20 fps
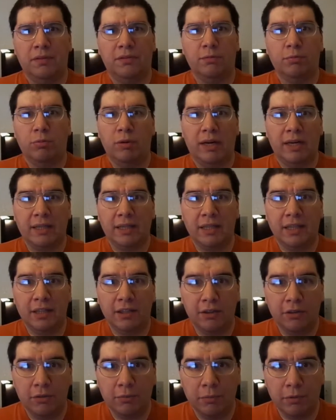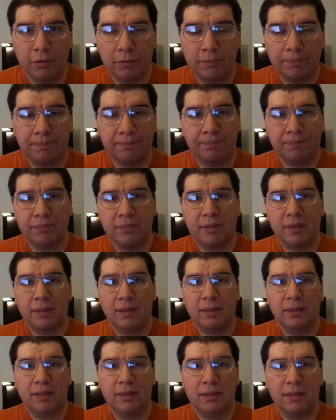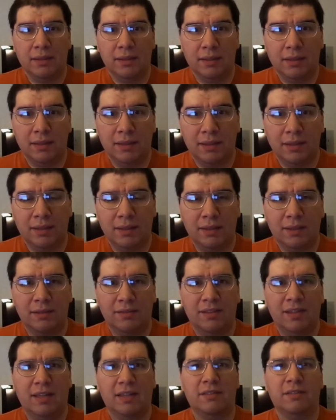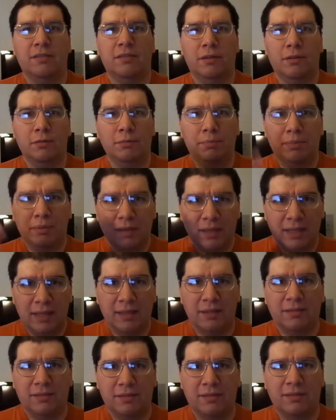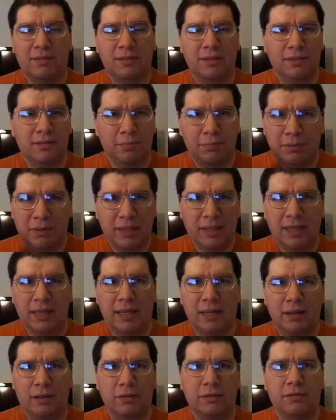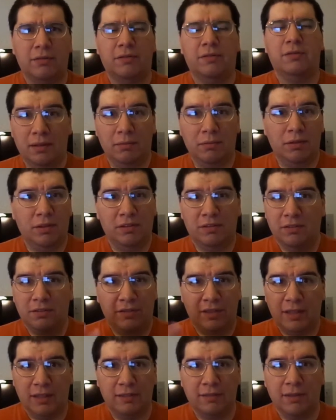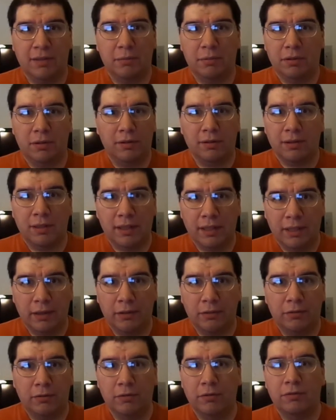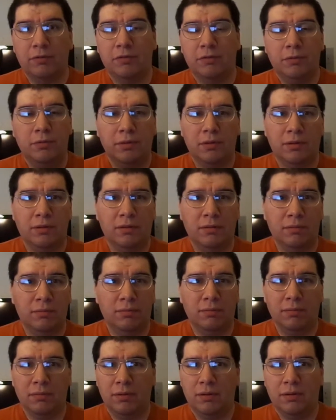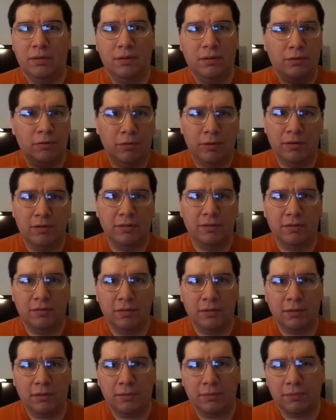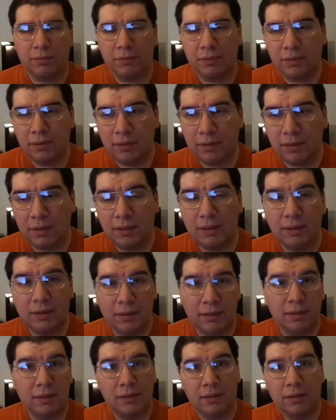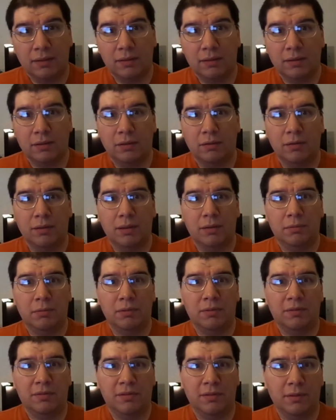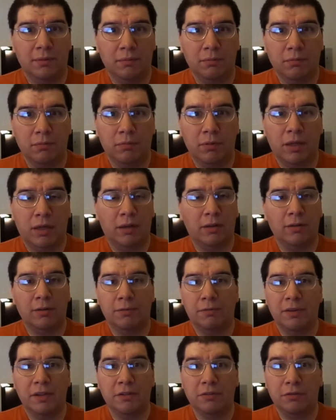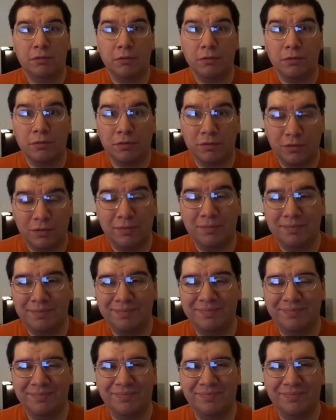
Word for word: of his wacky humor, you know, because he has his own place, his playhouse, where he just hangs out with all the characters, doing all, all the crazy stuff, going out with some wild adventures.